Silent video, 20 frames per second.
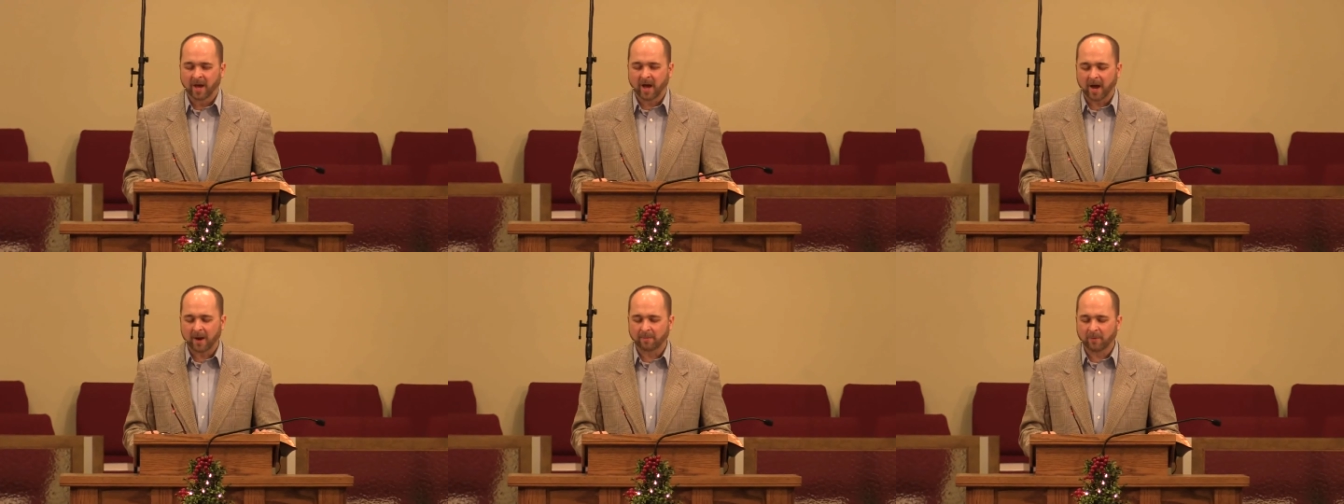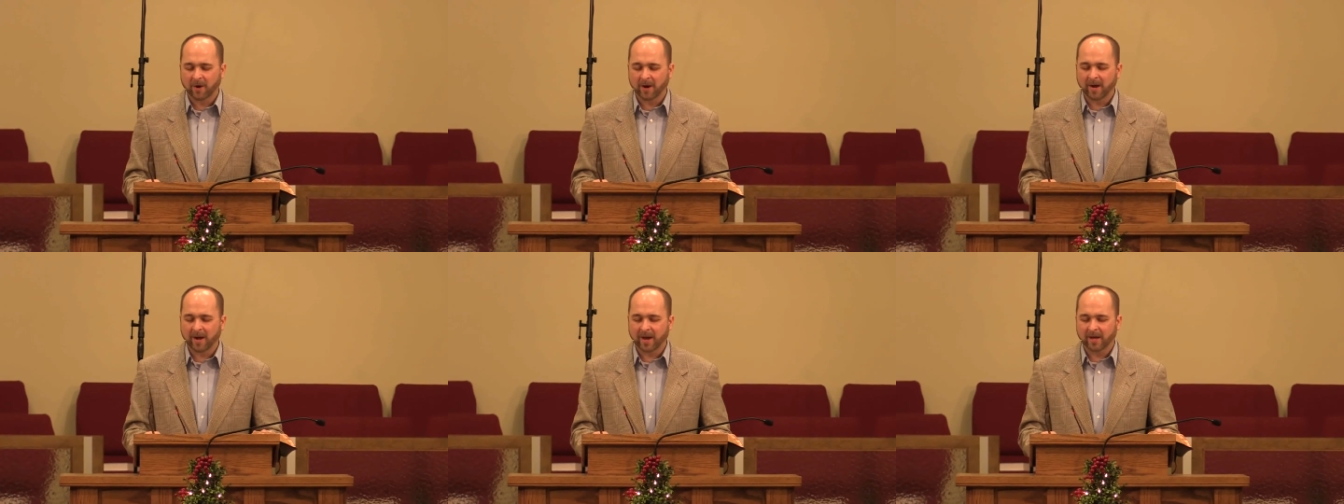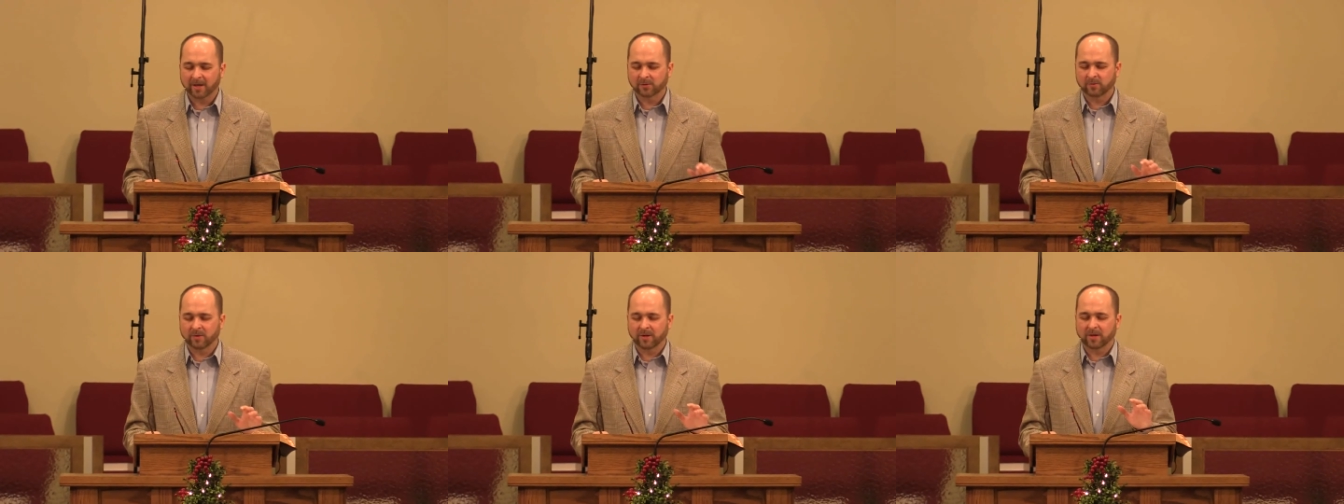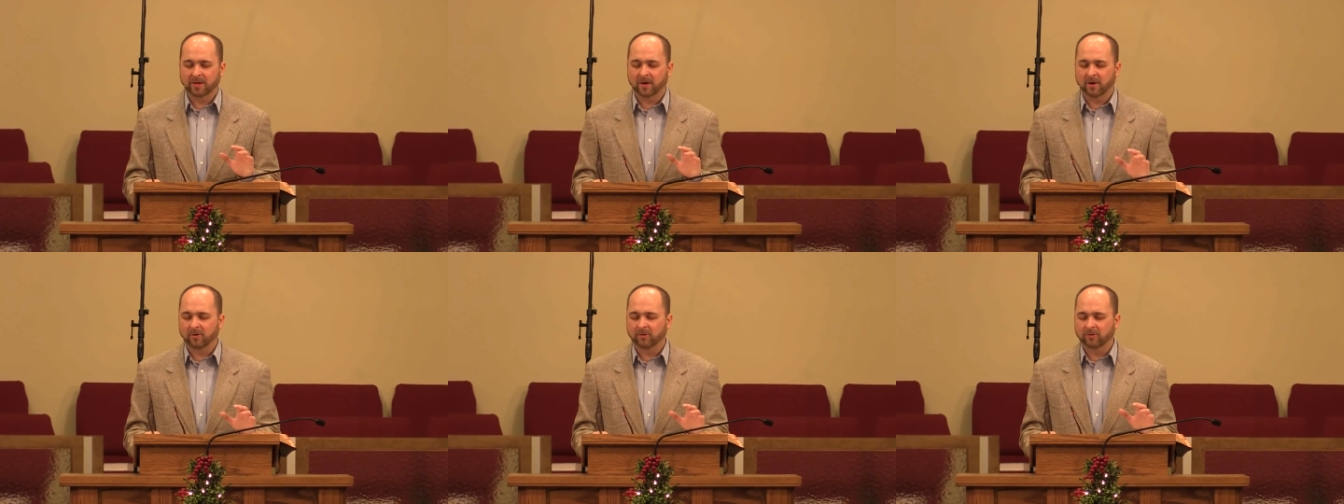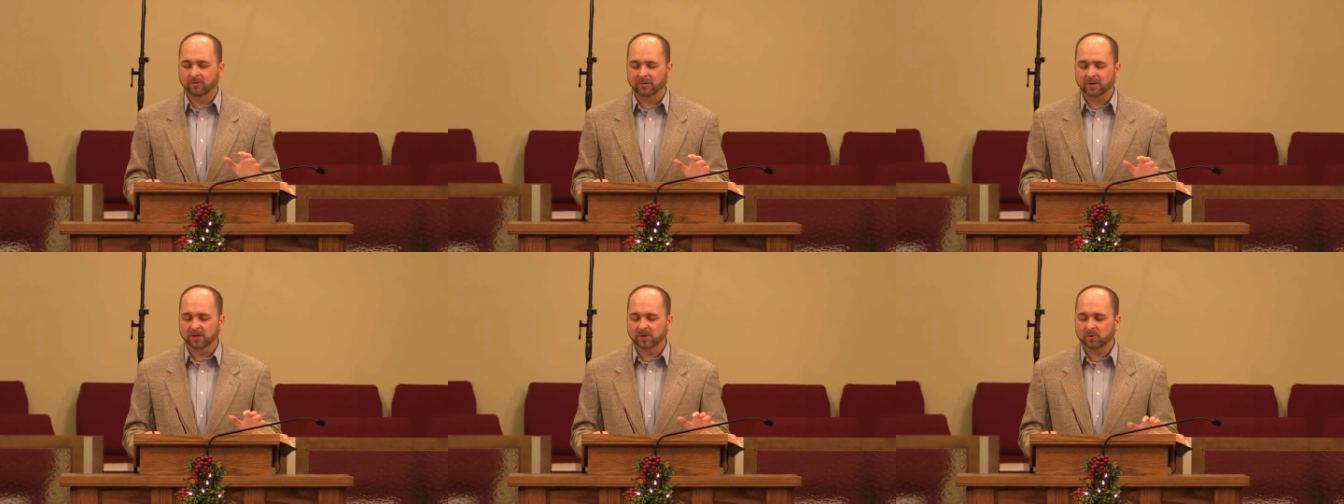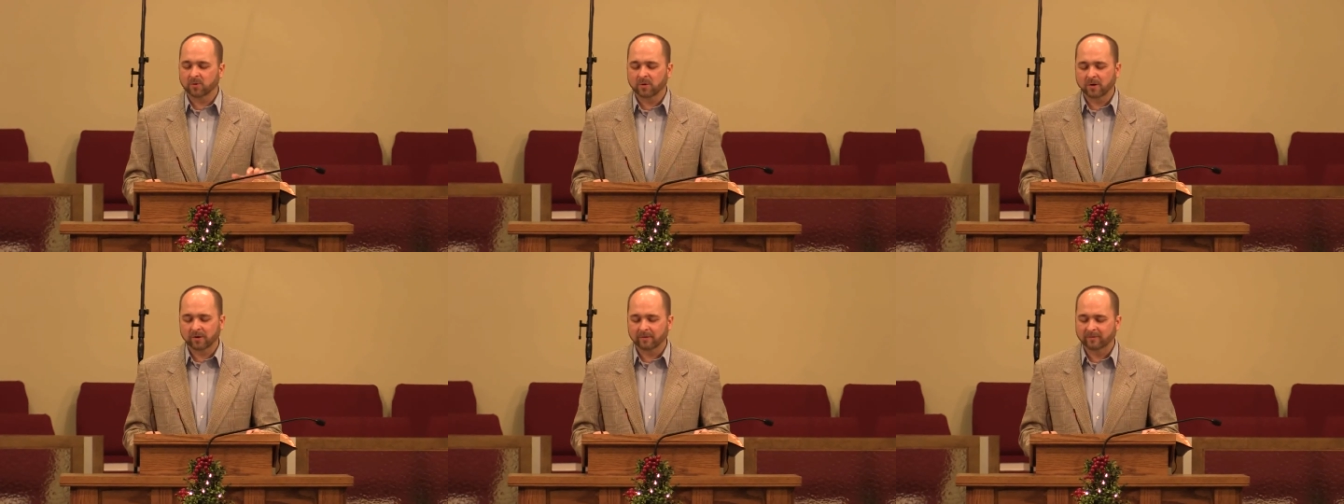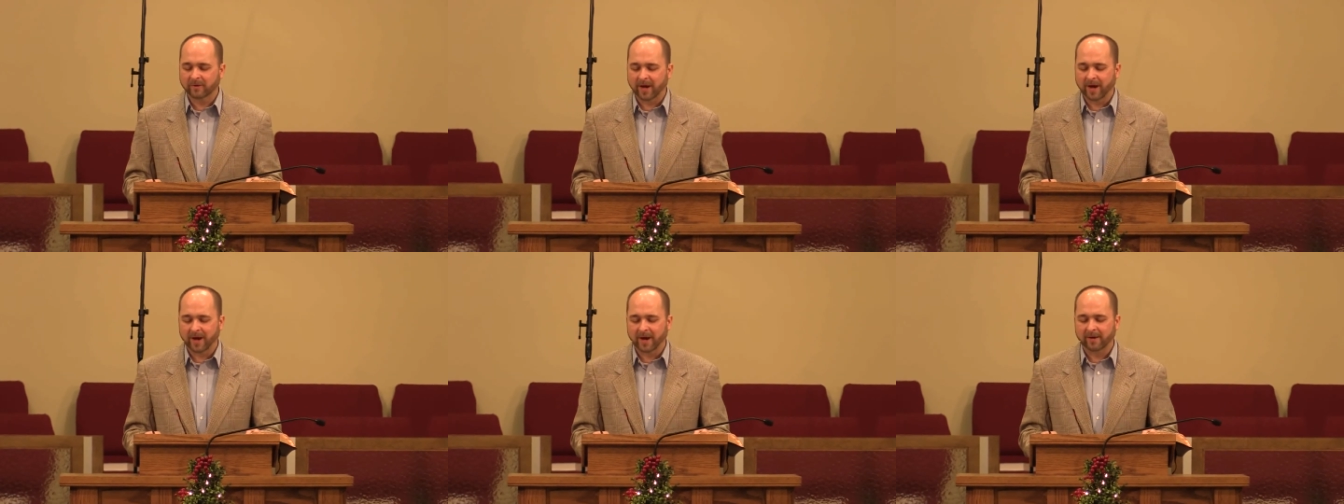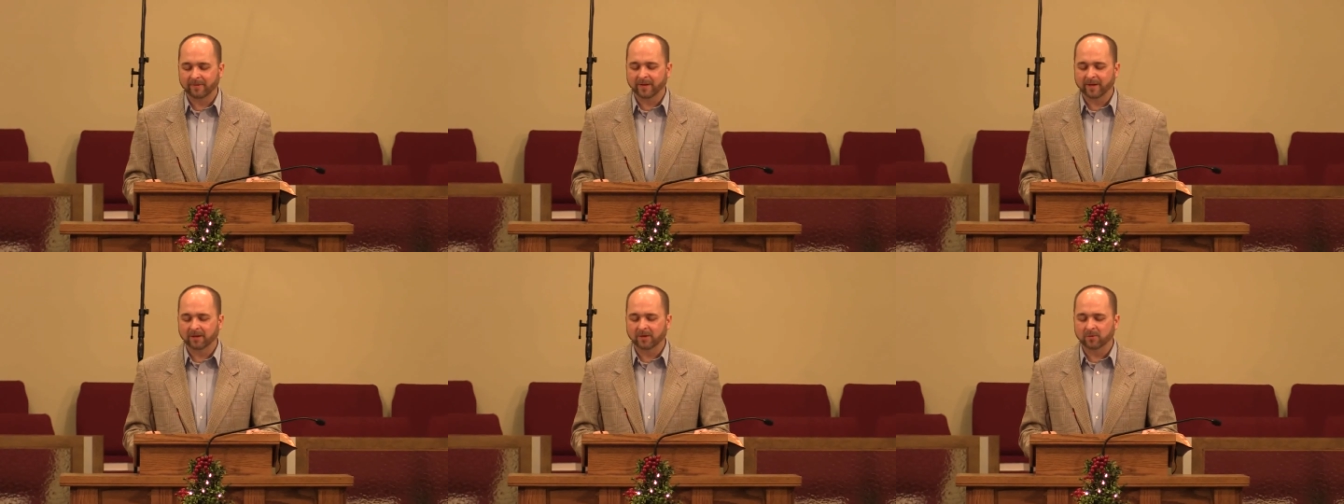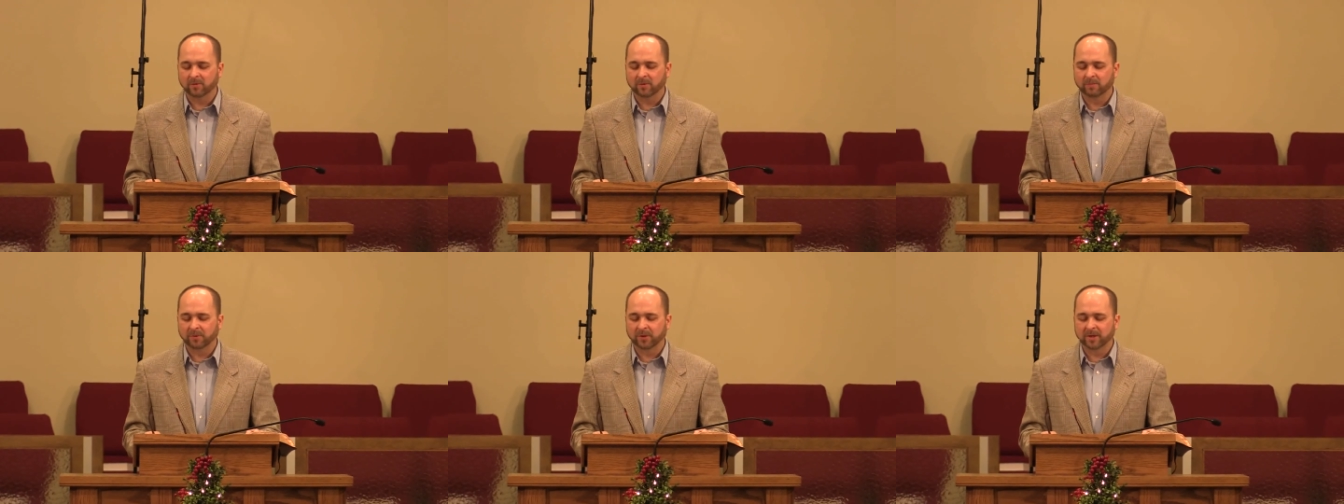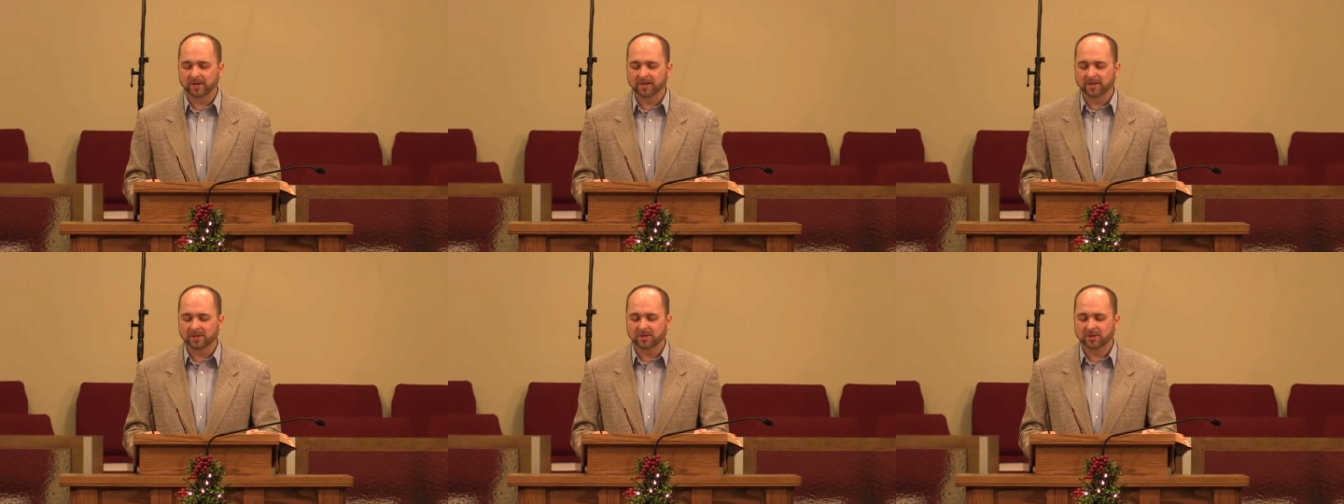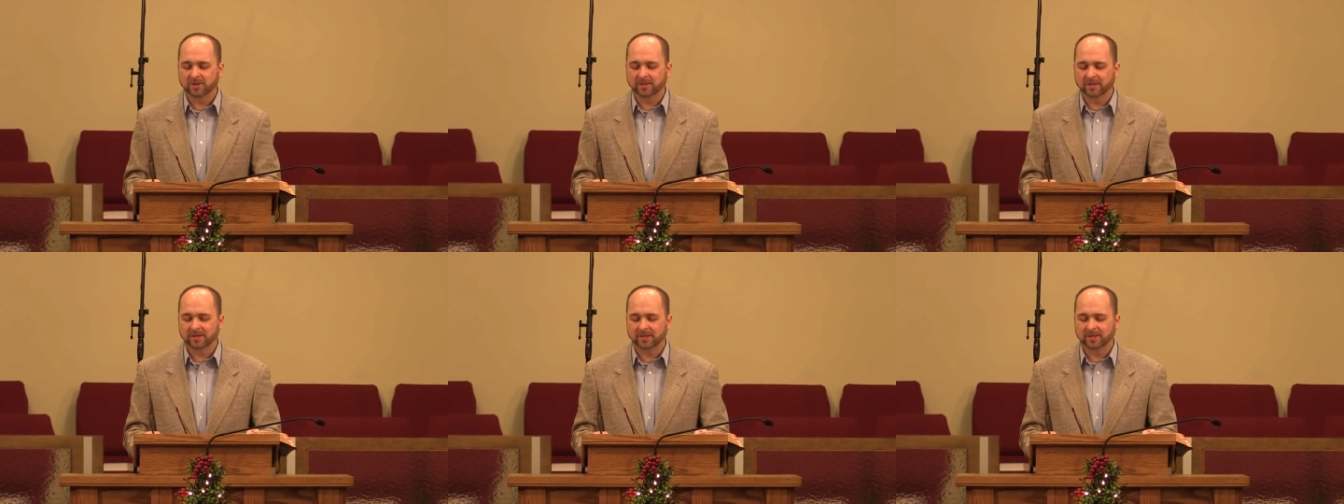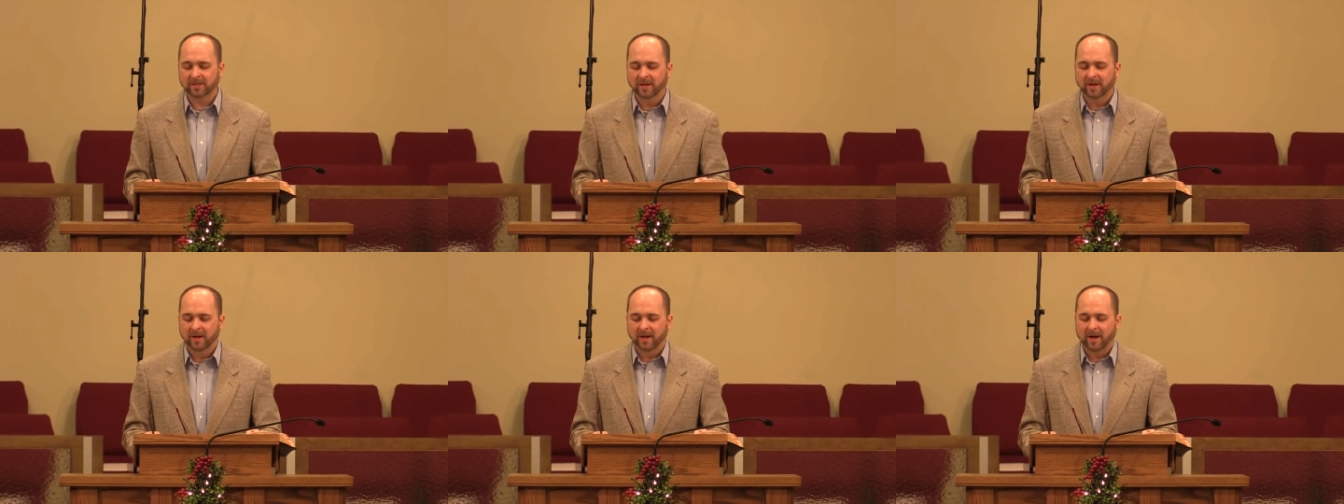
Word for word: I pray as we go through this word of God that you would please just